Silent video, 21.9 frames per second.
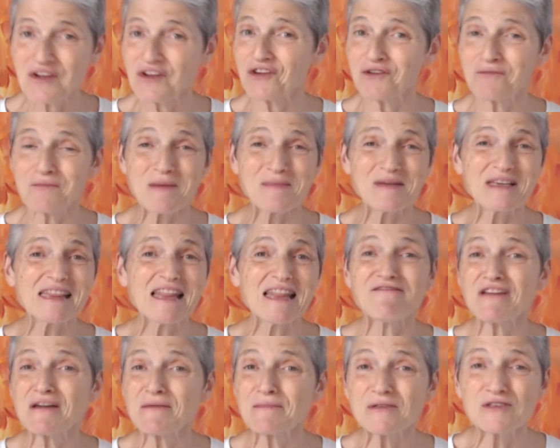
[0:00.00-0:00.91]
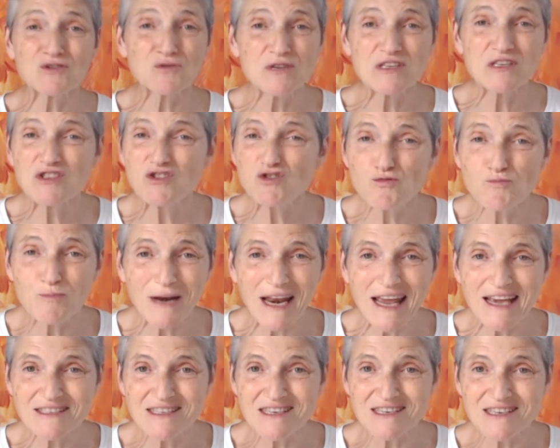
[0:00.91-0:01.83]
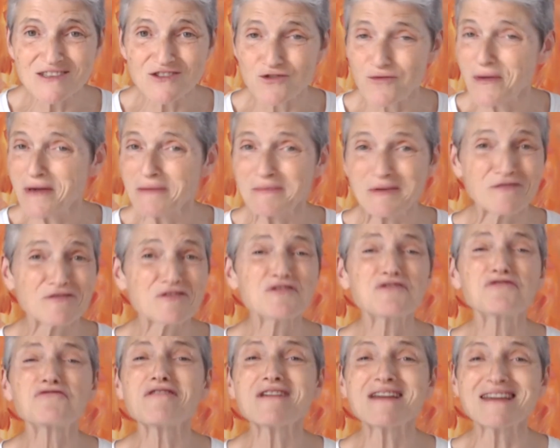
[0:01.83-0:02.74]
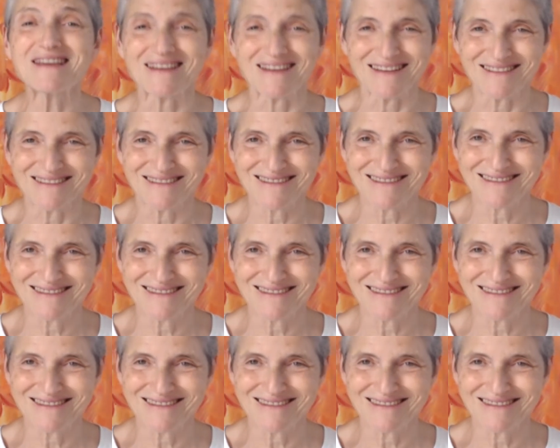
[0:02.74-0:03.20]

You may be living between two places, or maybe even three.